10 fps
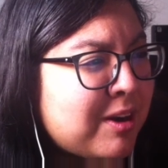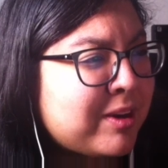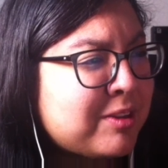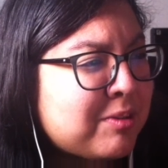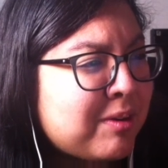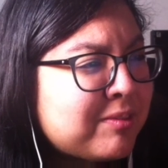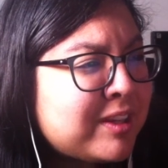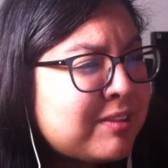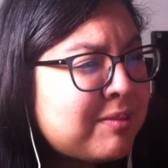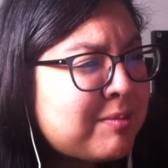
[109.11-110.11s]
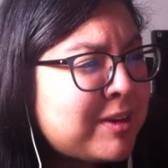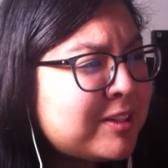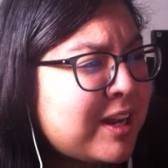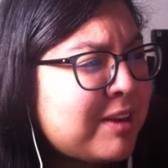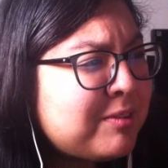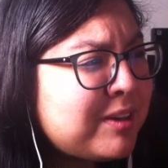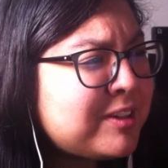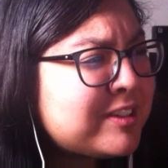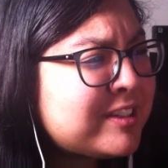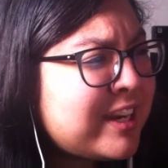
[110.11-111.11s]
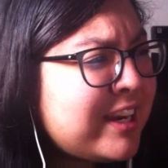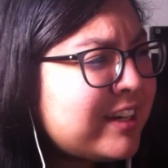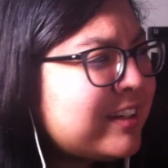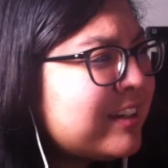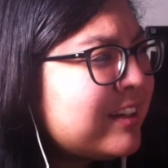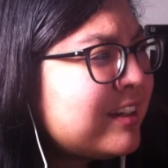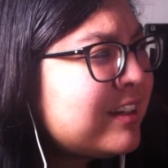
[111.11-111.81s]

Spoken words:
Okay, 12 tickets for 100. I don't understand.